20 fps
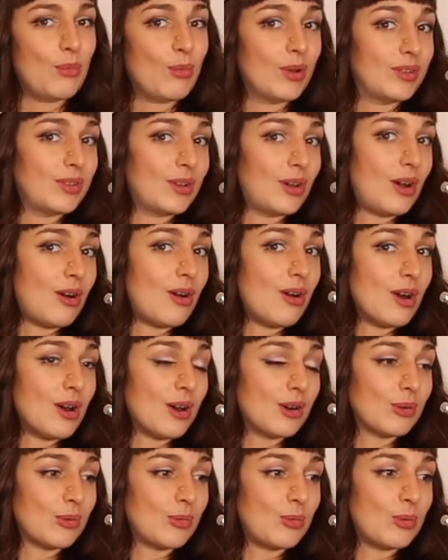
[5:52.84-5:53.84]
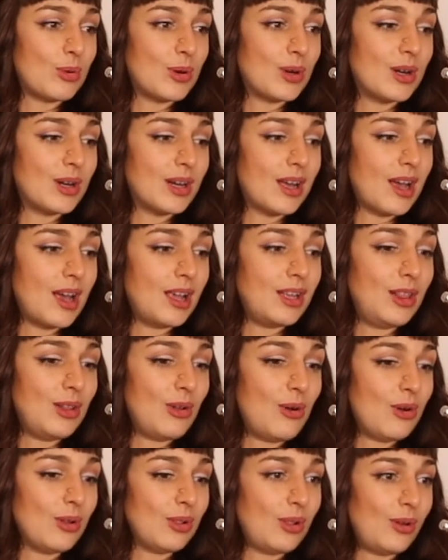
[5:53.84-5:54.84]
was a hard work,
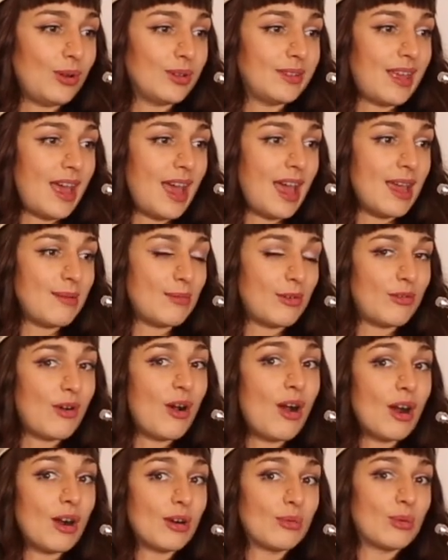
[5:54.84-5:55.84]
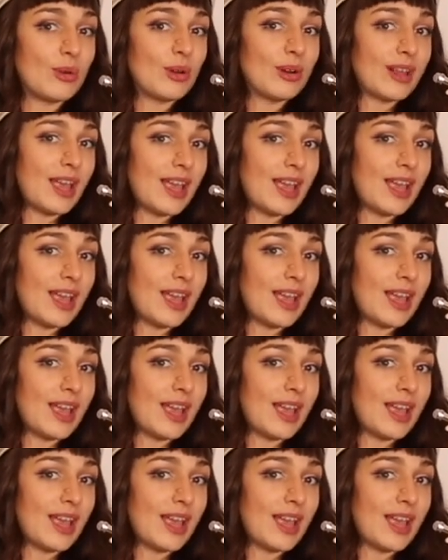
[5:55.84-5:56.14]
long time of hard work